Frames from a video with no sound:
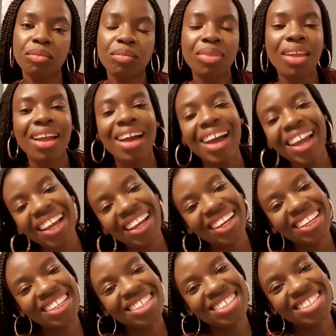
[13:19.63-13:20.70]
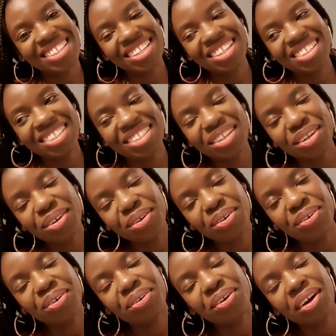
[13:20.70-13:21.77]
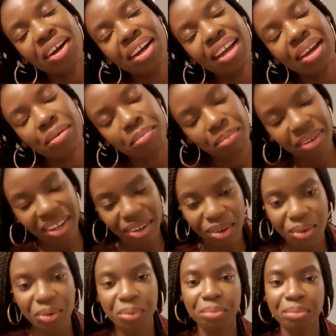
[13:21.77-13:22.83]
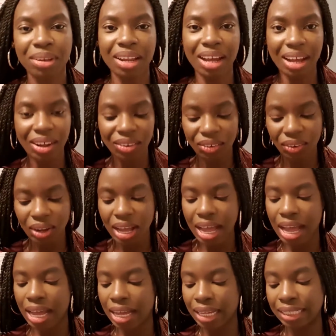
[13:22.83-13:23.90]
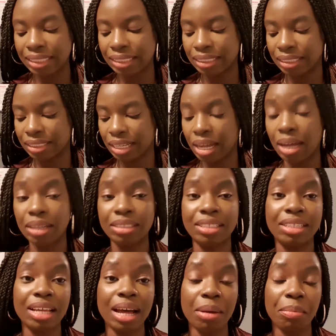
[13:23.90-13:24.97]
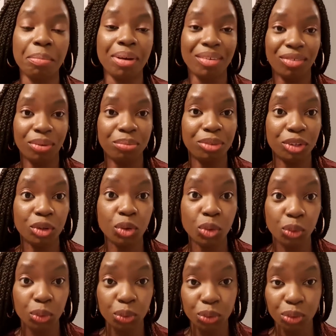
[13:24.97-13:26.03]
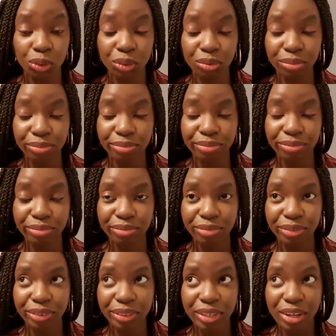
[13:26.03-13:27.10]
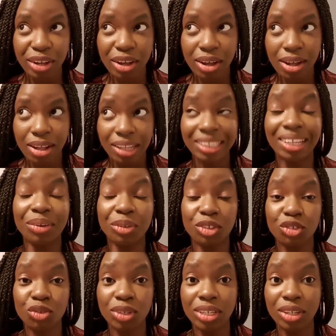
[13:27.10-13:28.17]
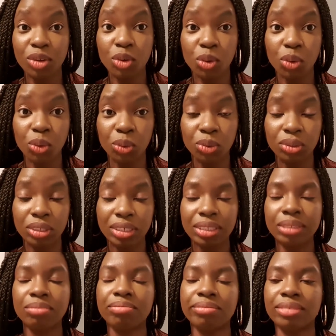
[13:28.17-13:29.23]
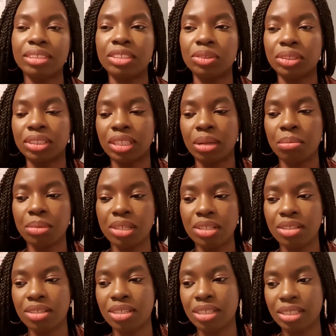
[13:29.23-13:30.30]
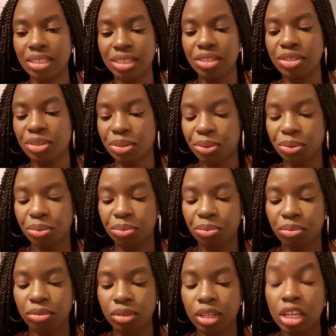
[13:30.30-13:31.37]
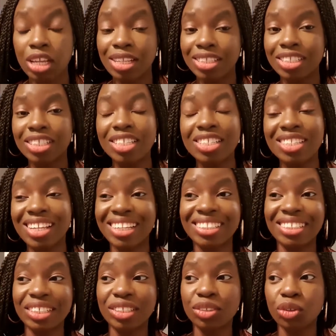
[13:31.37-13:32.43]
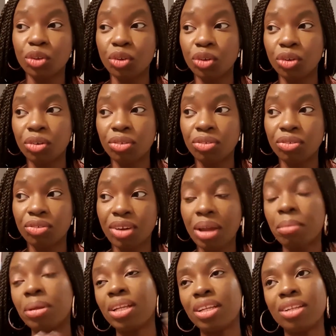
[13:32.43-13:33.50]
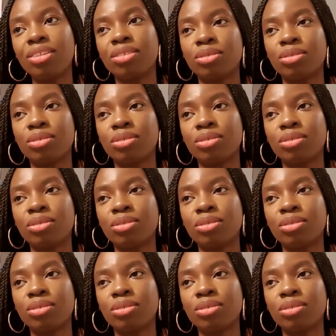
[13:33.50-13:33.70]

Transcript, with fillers: get a place. So I am back home now, and as apart from the cold, that was really cold, it was an amazing day. So the day started off, I mean,